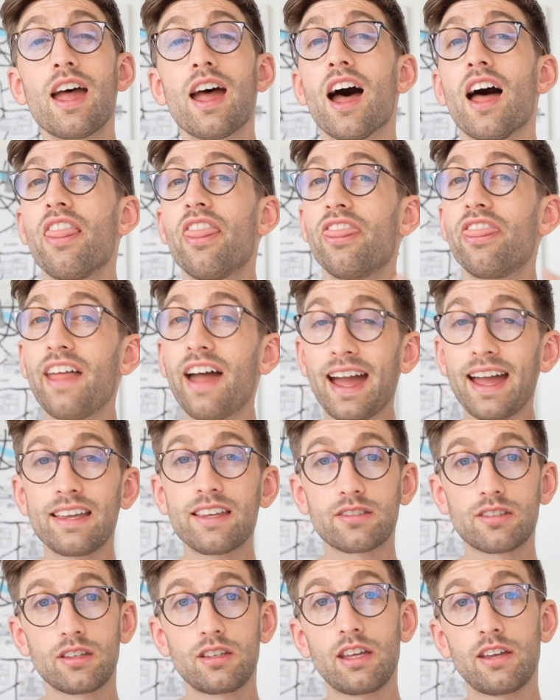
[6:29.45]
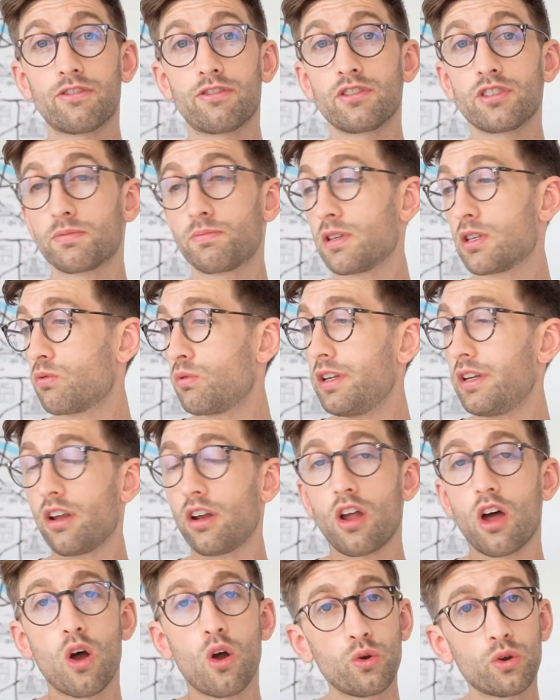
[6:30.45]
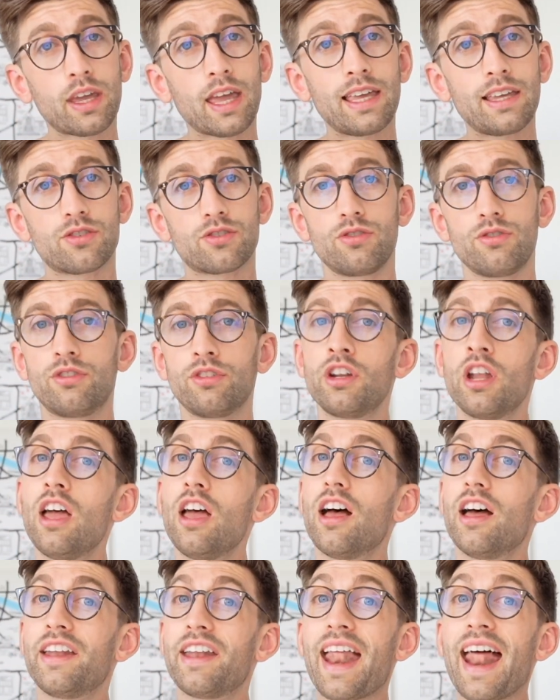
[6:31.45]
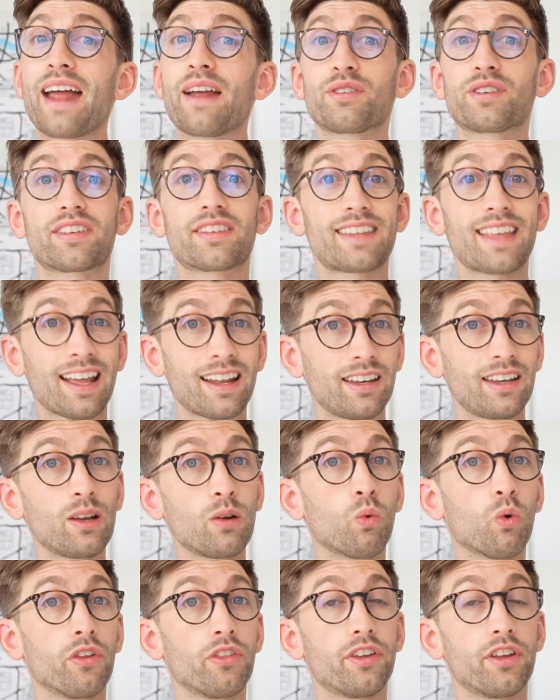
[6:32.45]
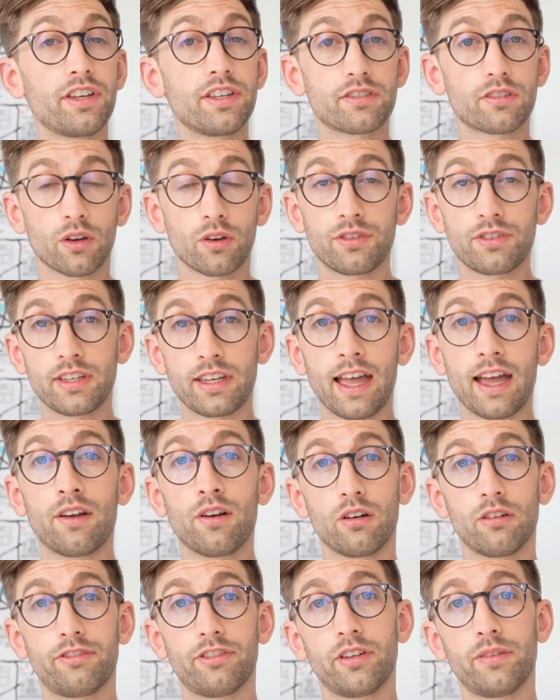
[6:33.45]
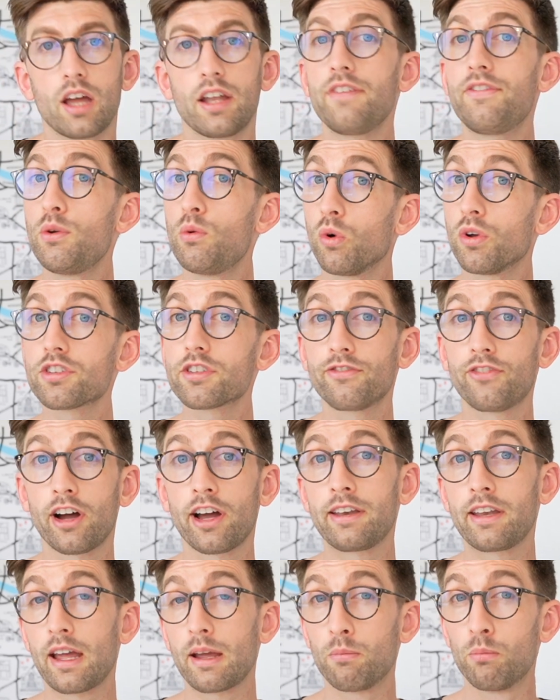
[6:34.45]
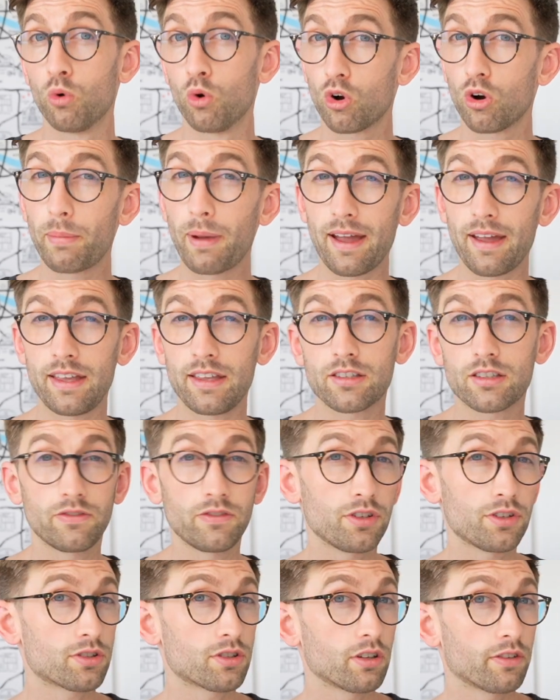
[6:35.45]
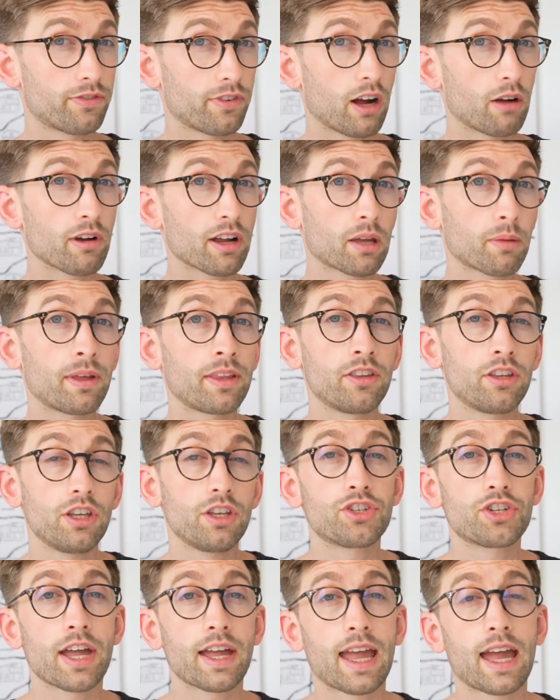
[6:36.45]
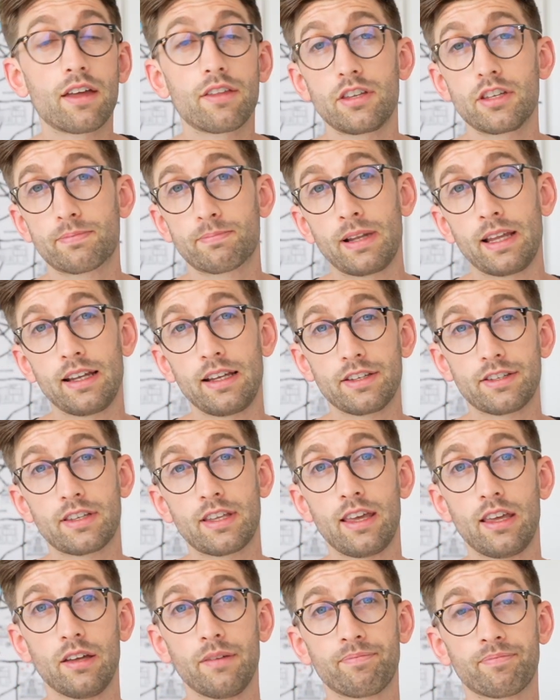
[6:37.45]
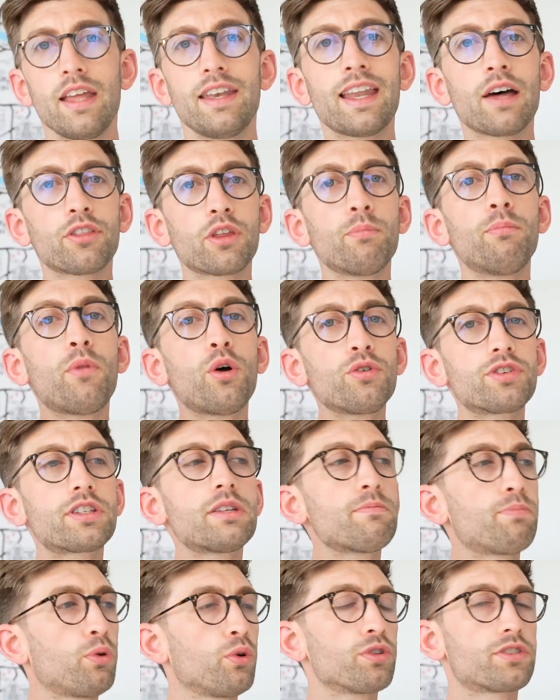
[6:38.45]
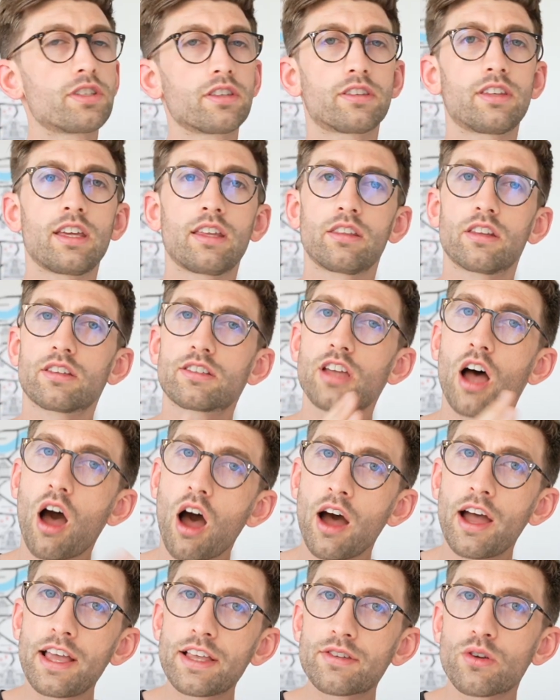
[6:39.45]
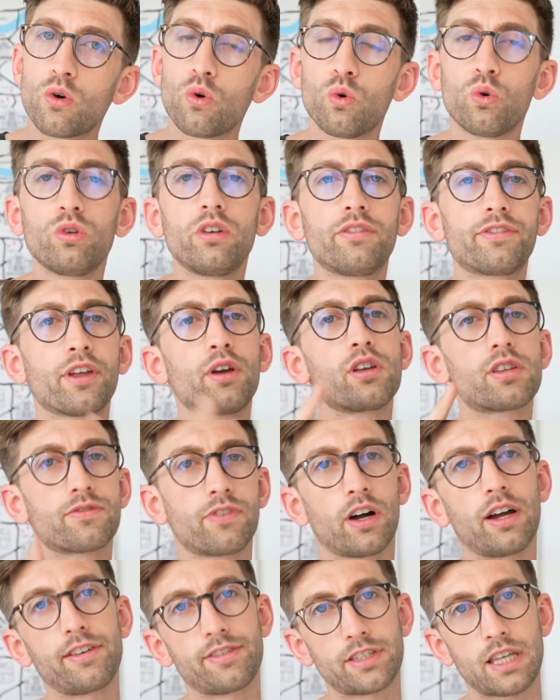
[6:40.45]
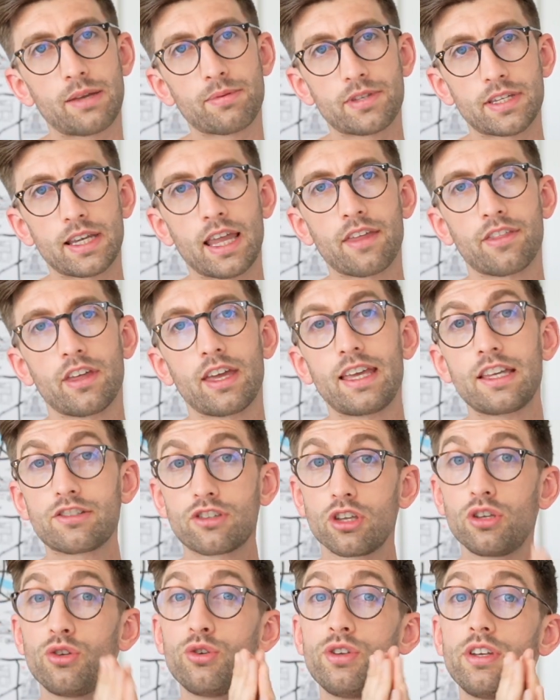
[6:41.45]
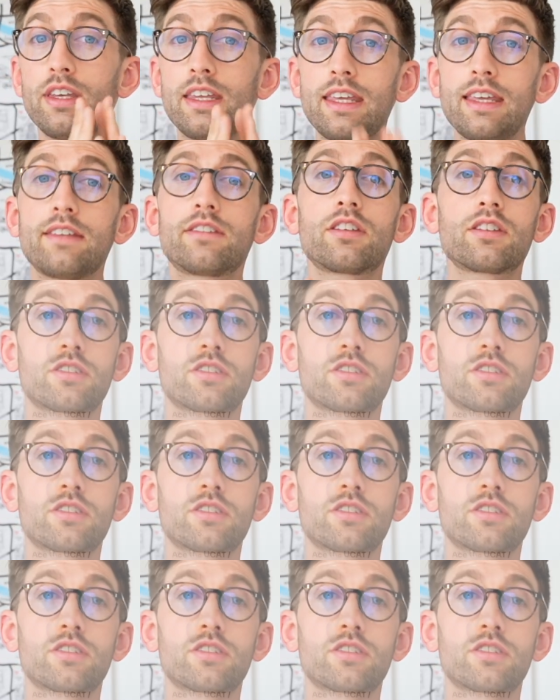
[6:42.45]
And that is the difference between an okay student and an outstanding one that is going to get an offer. And if you want to find out more about interview stuff, I recommend that you check out this playlist here. Now, the most important thing that ties all of those five steps together is that you need to